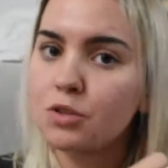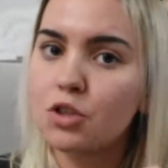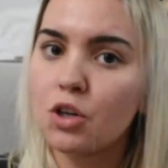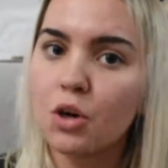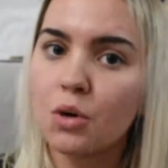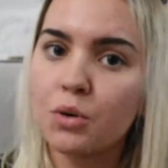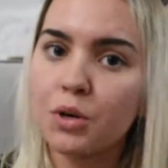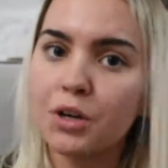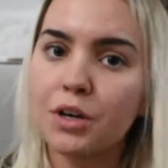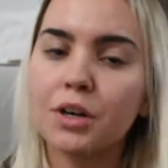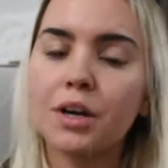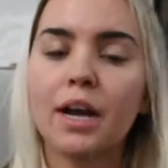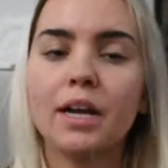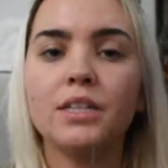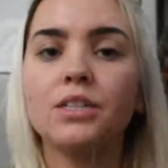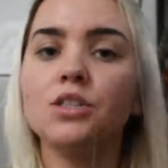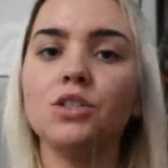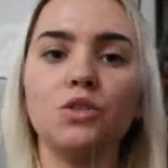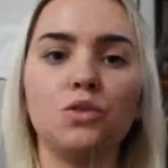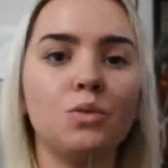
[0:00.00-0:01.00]
toner
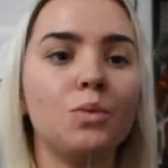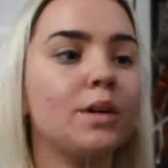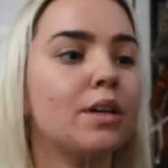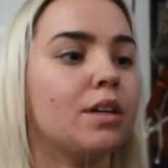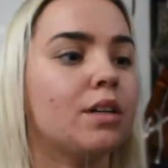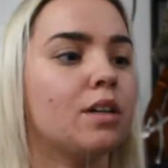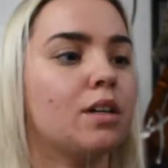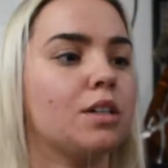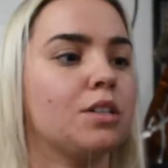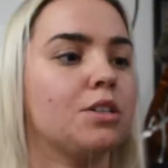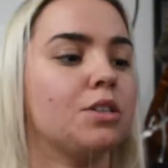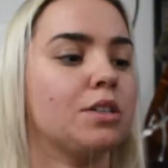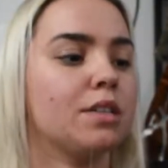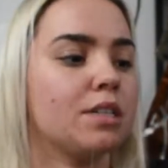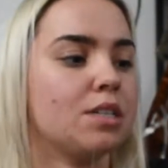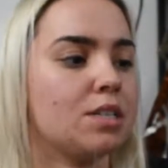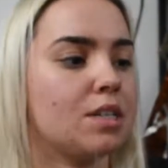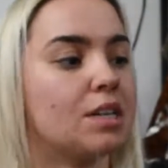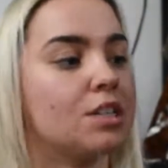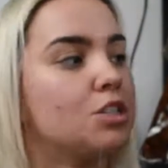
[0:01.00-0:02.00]
as you will on your
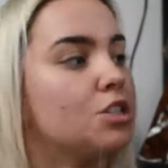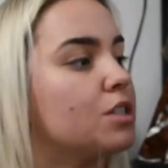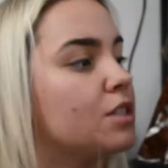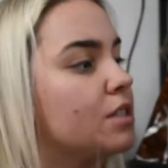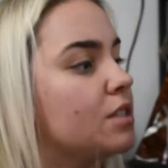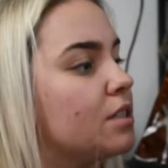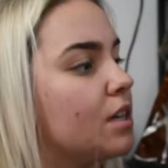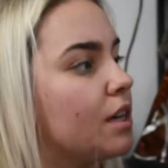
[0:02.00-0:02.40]
extensions.